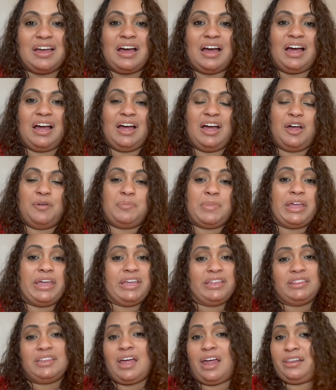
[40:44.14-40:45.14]
Um,
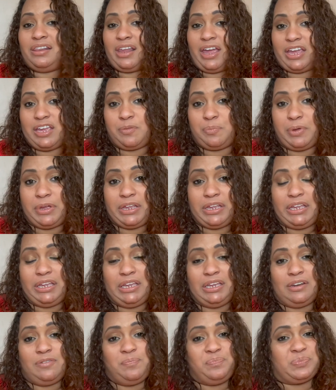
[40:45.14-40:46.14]
hit that like
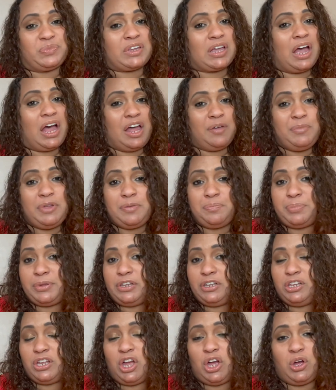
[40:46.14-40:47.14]
button, comment
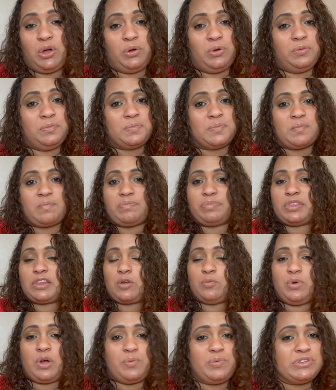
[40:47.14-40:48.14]
below
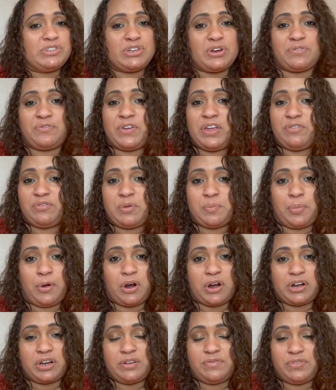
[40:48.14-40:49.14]
what was your favorite
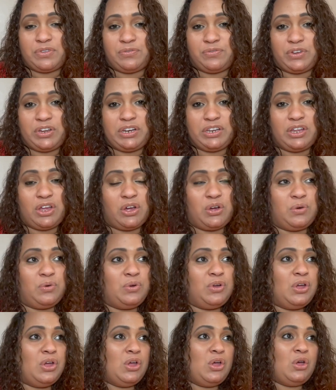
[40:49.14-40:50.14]
part of the
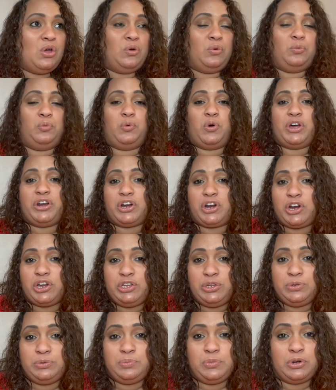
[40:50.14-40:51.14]
video, what are
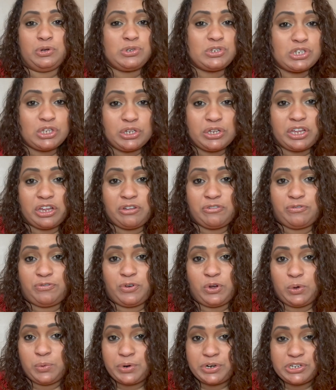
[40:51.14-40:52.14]
you most looking
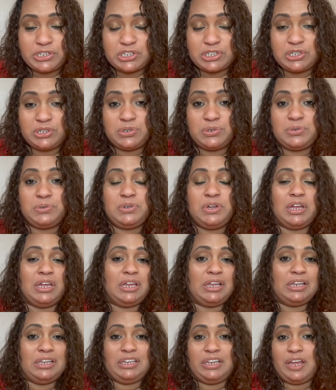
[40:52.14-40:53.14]
forward to?
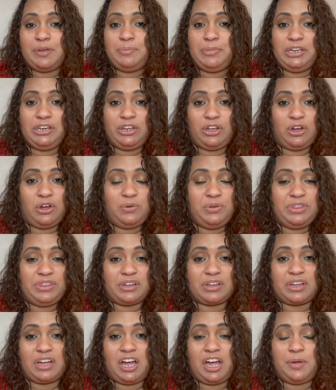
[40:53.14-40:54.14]
let me know in
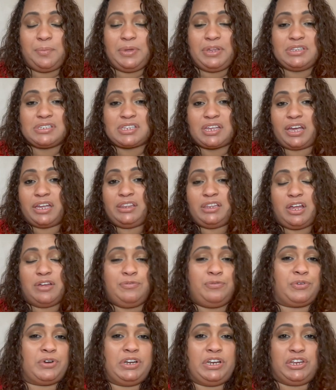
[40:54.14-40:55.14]
the comments. I
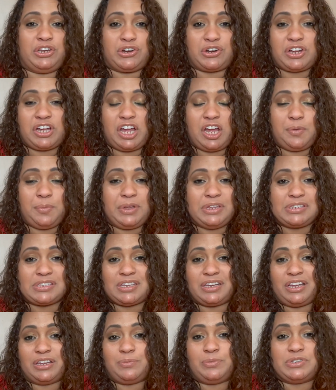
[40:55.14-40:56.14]
love reading your comments
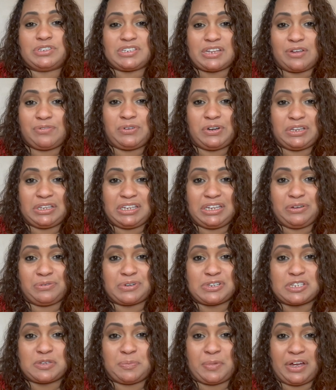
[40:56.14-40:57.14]
and I will definitely
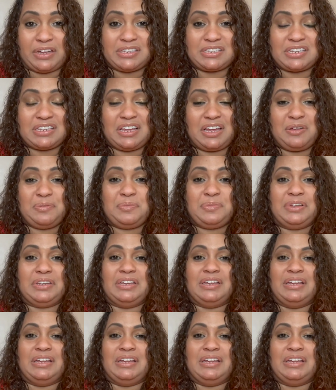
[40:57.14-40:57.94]
respond to them.